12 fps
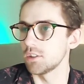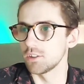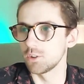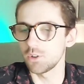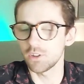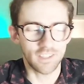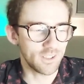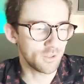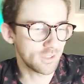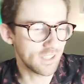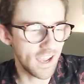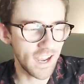You've got his header
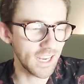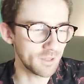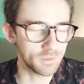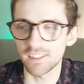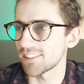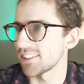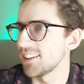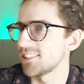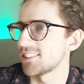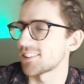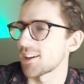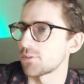on target, but it's an
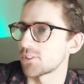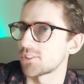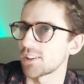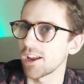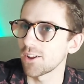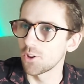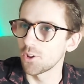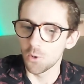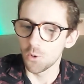easy save for Sale.